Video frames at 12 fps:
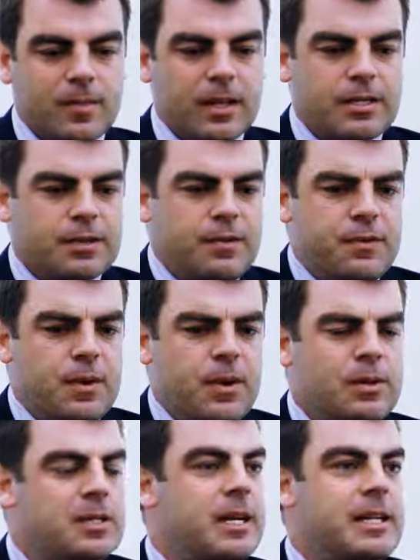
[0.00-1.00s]
So if you
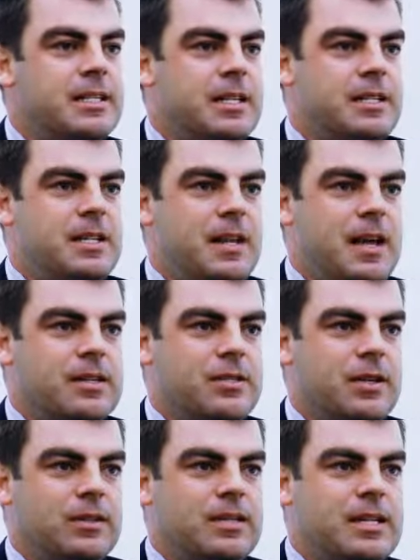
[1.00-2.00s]
earn, say,
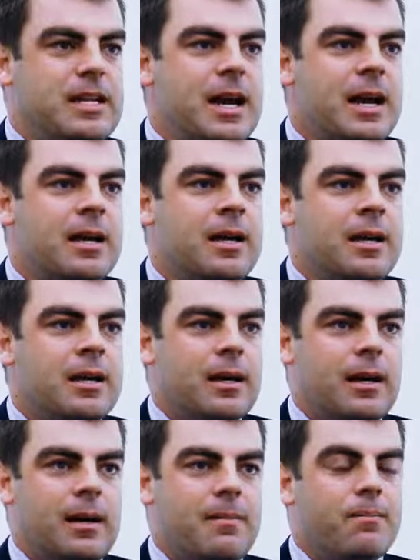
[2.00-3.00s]
$60,000 a year,
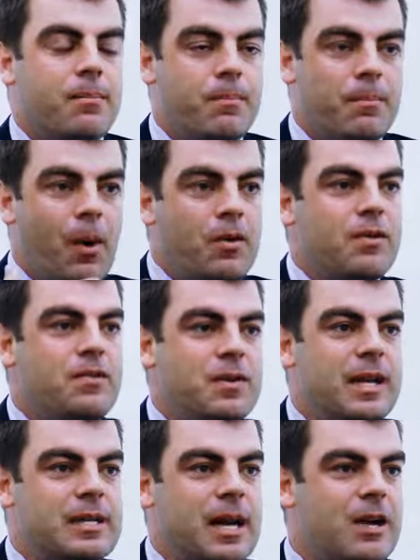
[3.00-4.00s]
both of you,
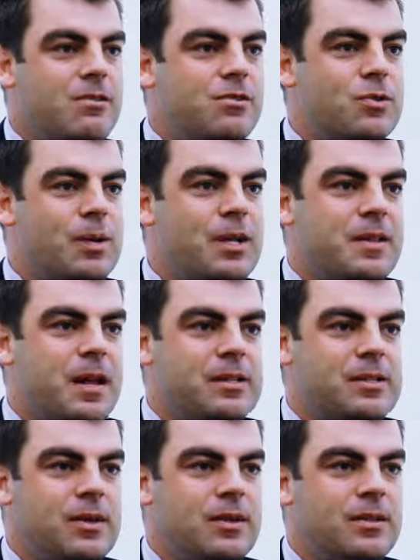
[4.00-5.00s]
that's
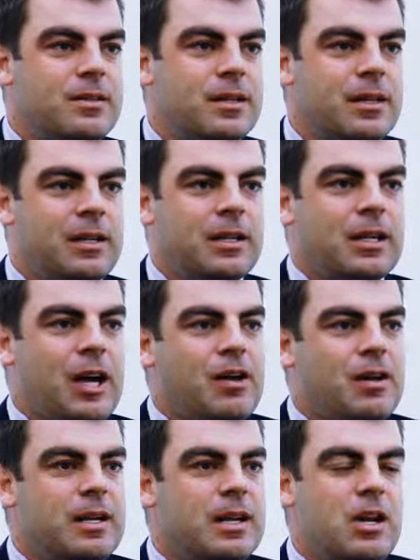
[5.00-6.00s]
$120,000.
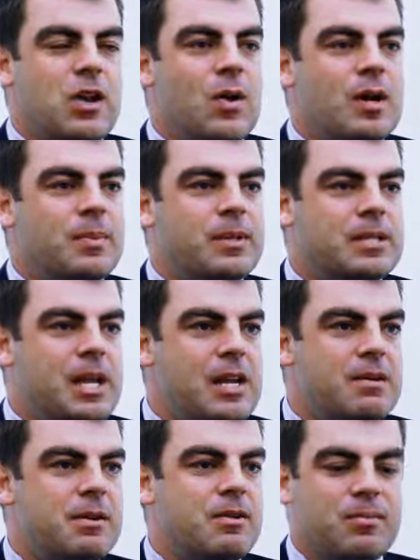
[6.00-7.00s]
Currently at
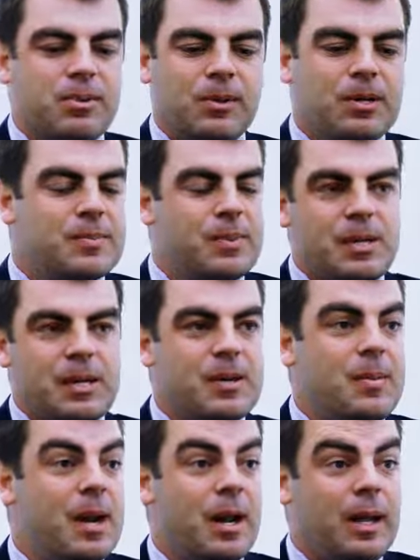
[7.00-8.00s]
9%, your employer's putting in
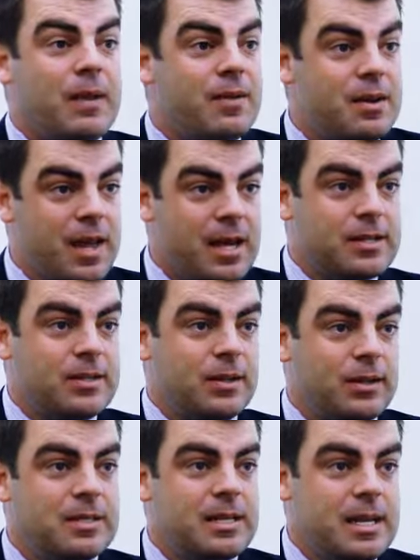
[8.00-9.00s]
about
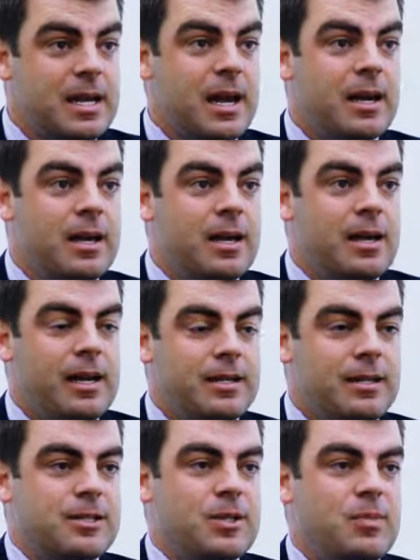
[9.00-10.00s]
$11,000 a year into
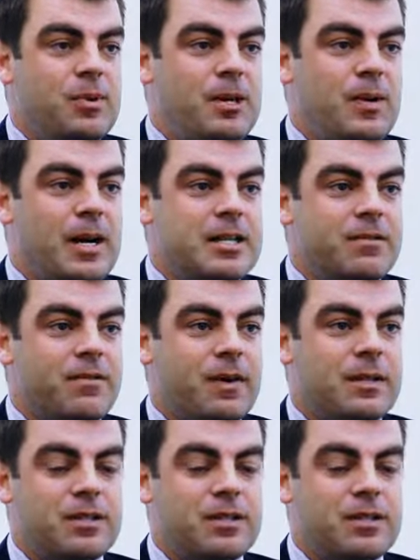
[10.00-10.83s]
your superannuation fund.